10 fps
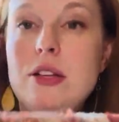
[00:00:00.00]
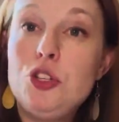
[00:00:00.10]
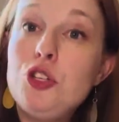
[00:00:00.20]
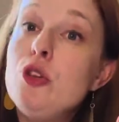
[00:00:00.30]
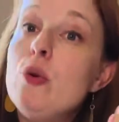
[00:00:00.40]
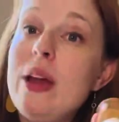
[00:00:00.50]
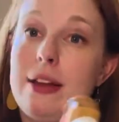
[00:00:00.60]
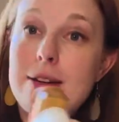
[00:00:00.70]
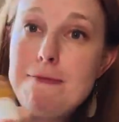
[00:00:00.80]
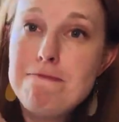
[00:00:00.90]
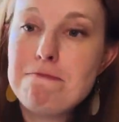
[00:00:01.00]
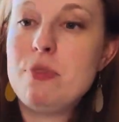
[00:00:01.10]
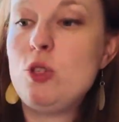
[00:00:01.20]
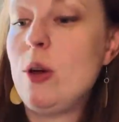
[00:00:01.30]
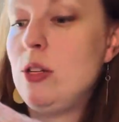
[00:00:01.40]
two-handed.
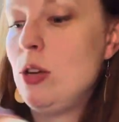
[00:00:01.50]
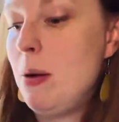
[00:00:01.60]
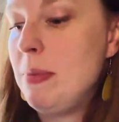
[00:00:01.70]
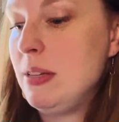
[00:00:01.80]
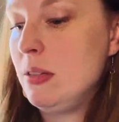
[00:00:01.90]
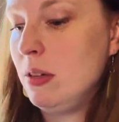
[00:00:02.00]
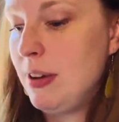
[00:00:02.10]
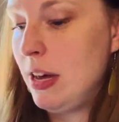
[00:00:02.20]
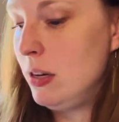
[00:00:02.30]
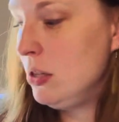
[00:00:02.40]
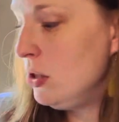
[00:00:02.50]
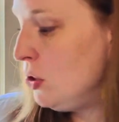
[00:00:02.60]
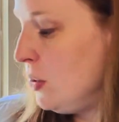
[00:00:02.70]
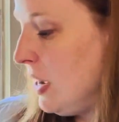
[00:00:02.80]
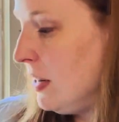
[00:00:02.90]
So I taught myself how to do
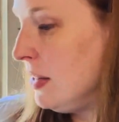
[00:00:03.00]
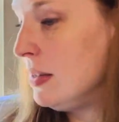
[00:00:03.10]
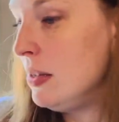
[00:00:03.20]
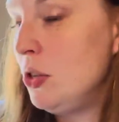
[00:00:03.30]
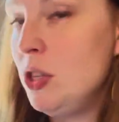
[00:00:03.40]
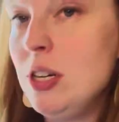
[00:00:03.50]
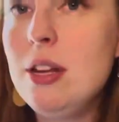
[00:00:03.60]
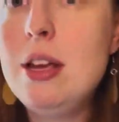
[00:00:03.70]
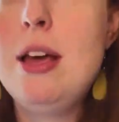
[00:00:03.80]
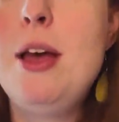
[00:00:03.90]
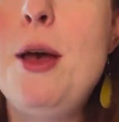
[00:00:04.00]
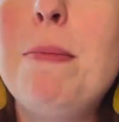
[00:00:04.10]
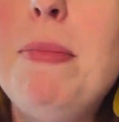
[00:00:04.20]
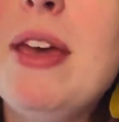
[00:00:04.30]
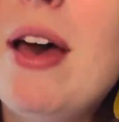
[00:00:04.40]
two-handed stitching
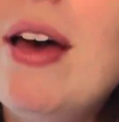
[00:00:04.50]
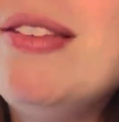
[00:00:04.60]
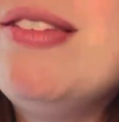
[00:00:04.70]
because